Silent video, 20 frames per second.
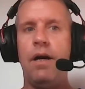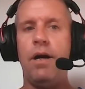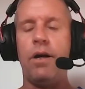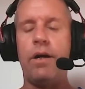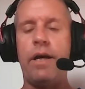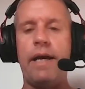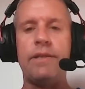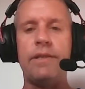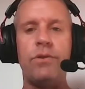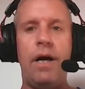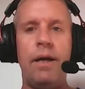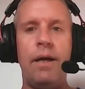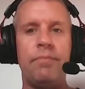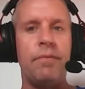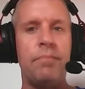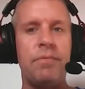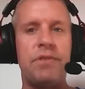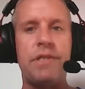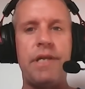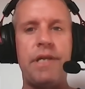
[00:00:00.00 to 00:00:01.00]
Okay, so I'm
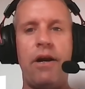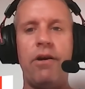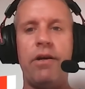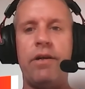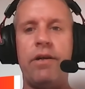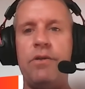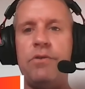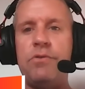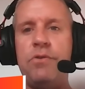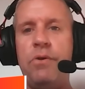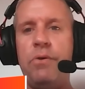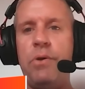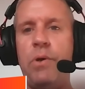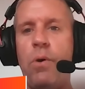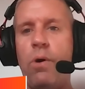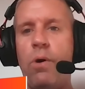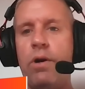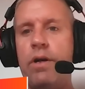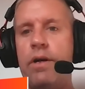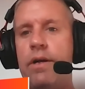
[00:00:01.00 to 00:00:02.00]
from Syracuse, New
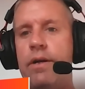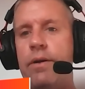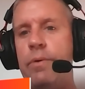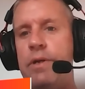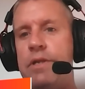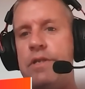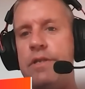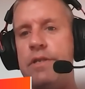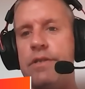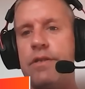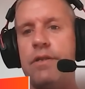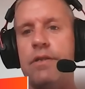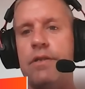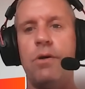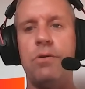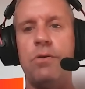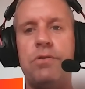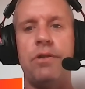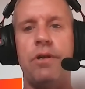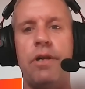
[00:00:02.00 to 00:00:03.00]
York, which is
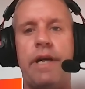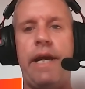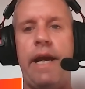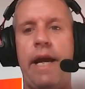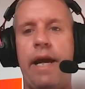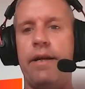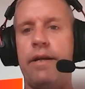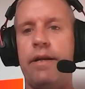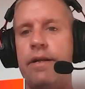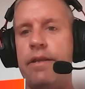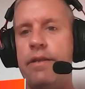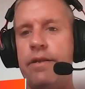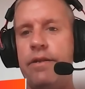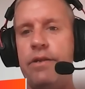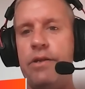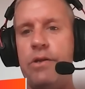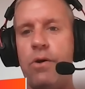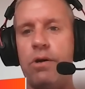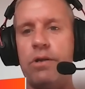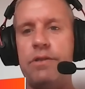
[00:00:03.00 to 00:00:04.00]
closer to Canada than
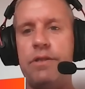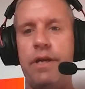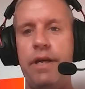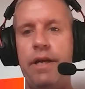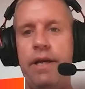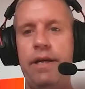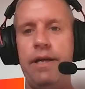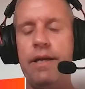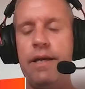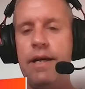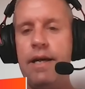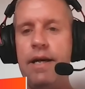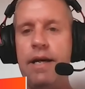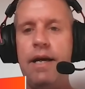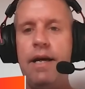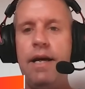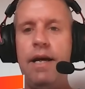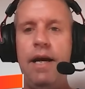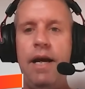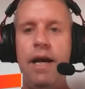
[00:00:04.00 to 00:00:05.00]
New York City,
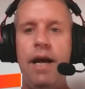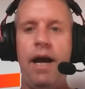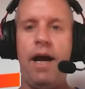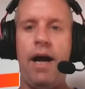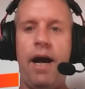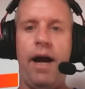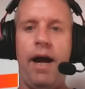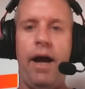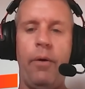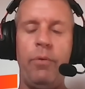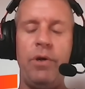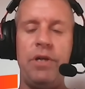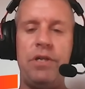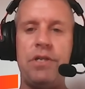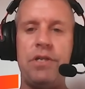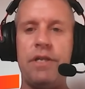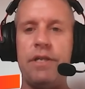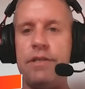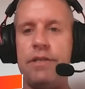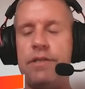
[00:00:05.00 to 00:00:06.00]
uh,
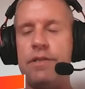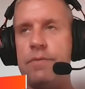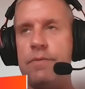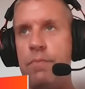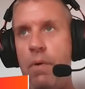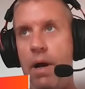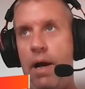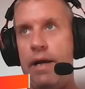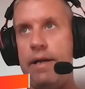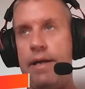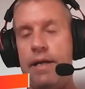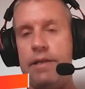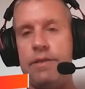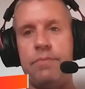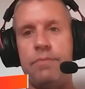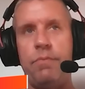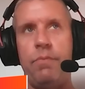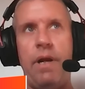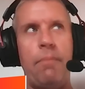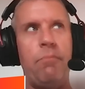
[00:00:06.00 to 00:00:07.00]
which is, I
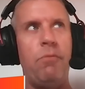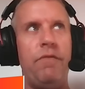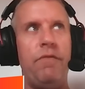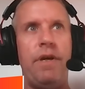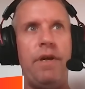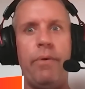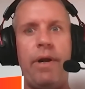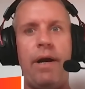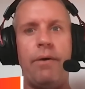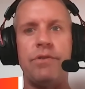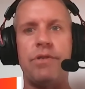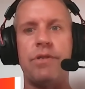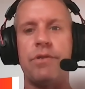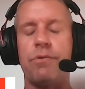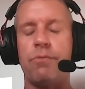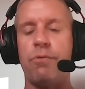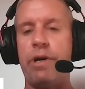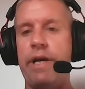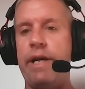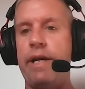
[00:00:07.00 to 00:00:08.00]
guess, when I moved there when I was
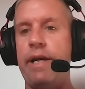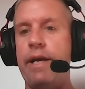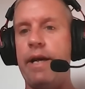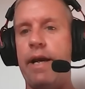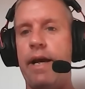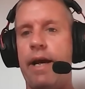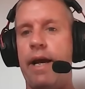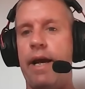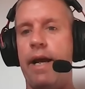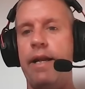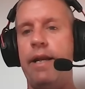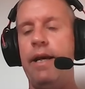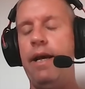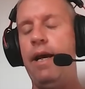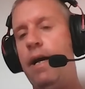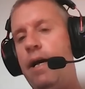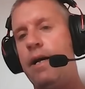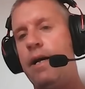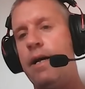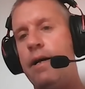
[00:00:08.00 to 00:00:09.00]
three. And
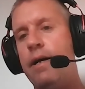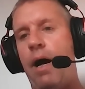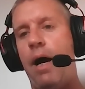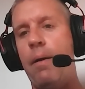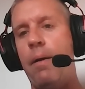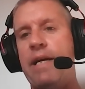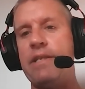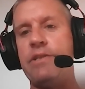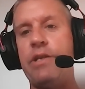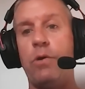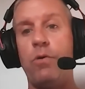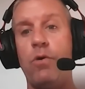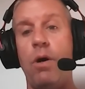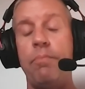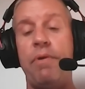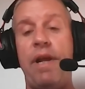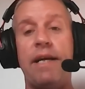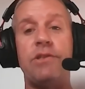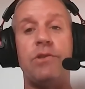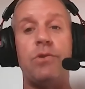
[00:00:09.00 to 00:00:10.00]
I basically grew
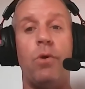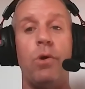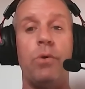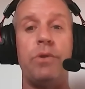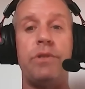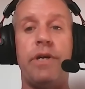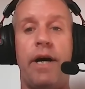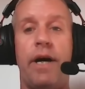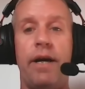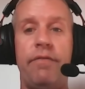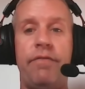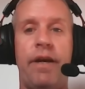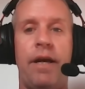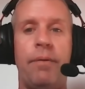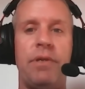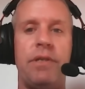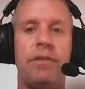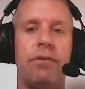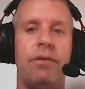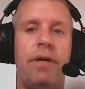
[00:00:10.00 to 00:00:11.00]
up next door to a Thai
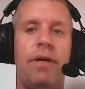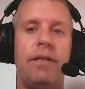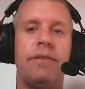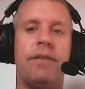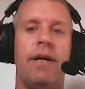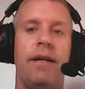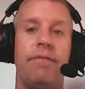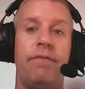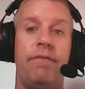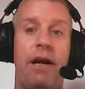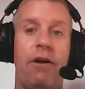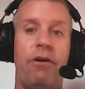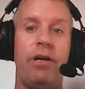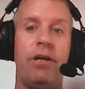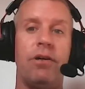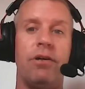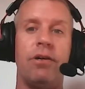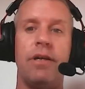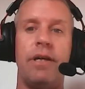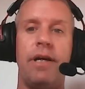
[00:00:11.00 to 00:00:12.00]
family. So that's kind of
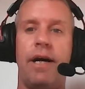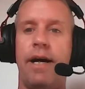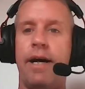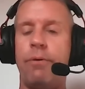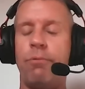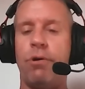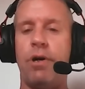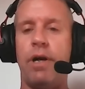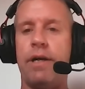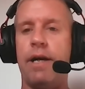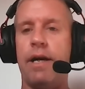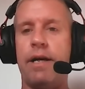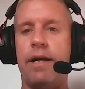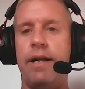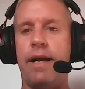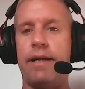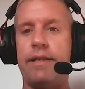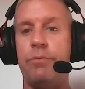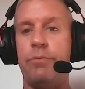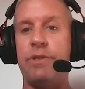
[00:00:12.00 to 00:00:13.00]
very early on where I got
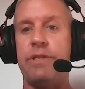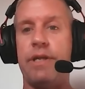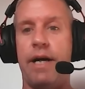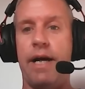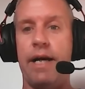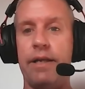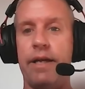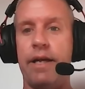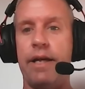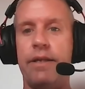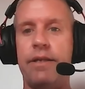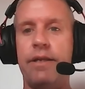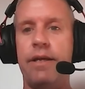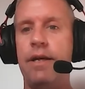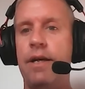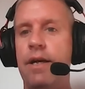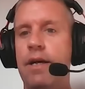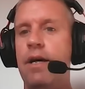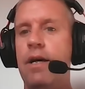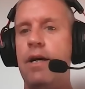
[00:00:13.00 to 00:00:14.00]
connected with Thailand.
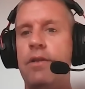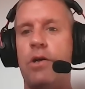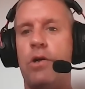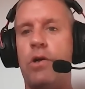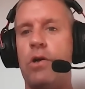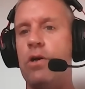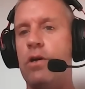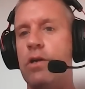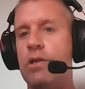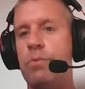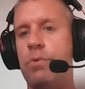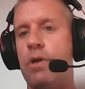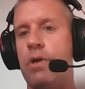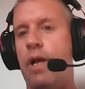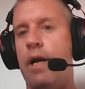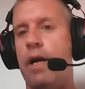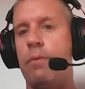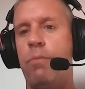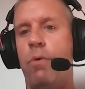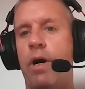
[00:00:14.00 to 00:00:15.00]
The girls were
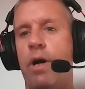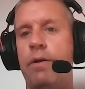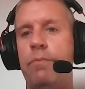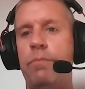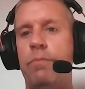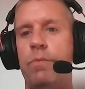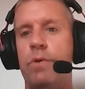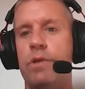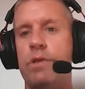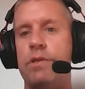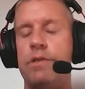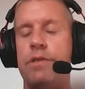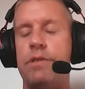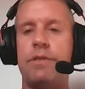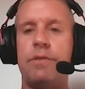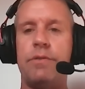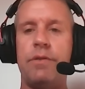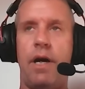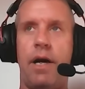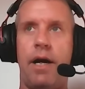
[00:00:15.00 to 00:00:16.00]
like, one
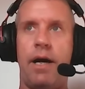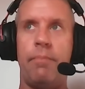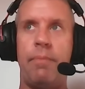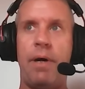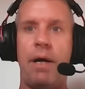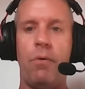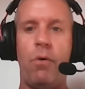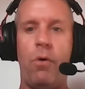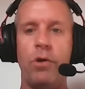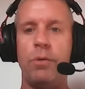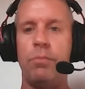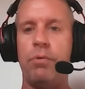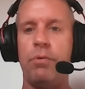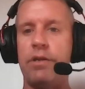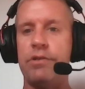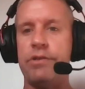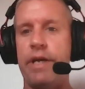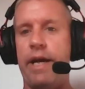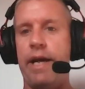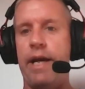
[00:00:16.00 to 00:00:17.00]
was uh, my older
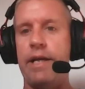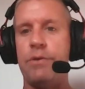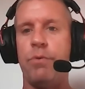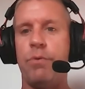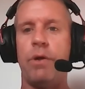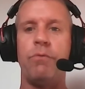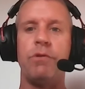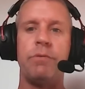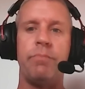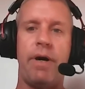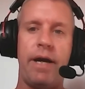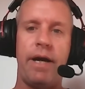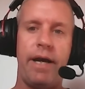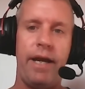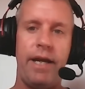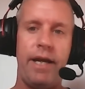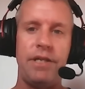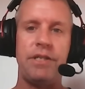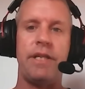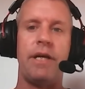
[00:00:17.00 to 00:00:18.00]
brother's age, one was my
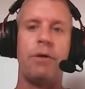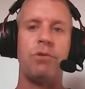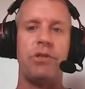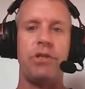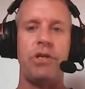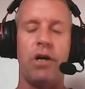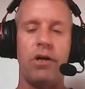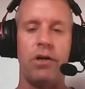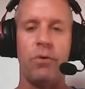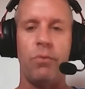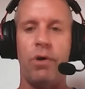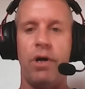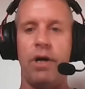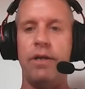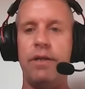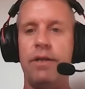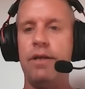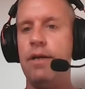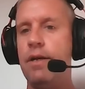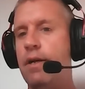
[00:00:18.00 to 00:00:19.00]
age, and there was a younger
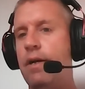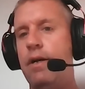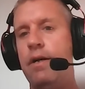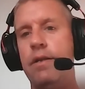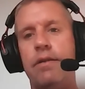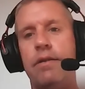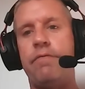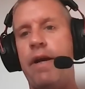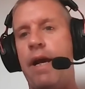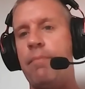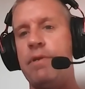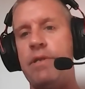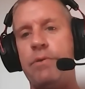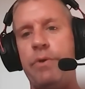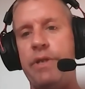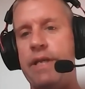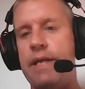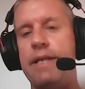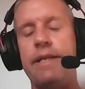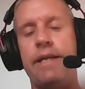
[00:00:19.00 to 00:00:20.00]
one. The families
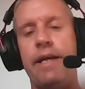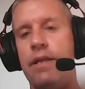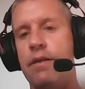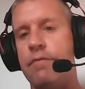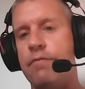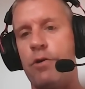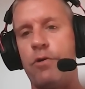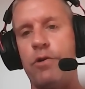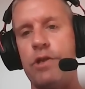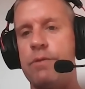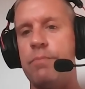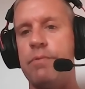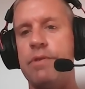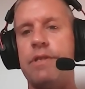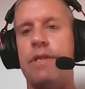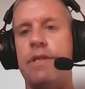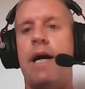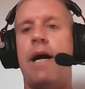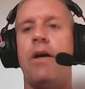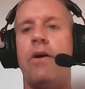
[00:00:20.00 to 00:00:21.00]
we'd get together for
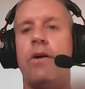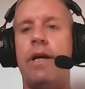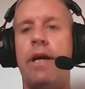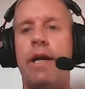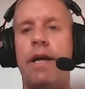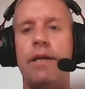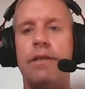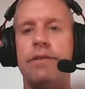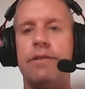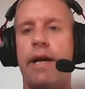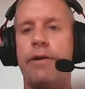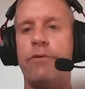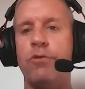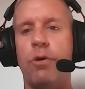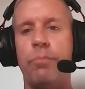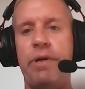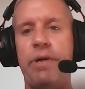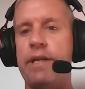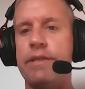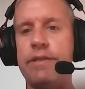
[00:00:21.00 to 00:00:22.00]
Christmas and holidays. I
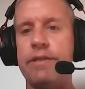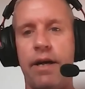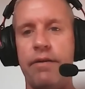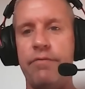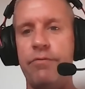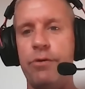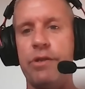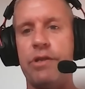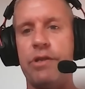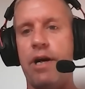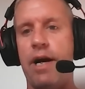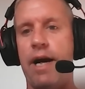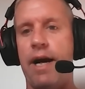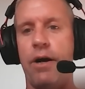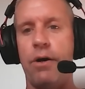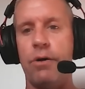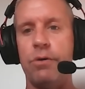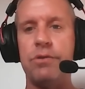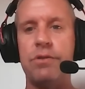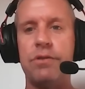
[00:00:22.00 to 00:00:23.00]
grew up eating Thai food at their
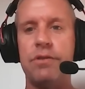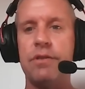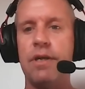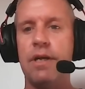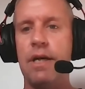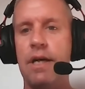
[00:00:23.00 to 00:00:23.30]
house.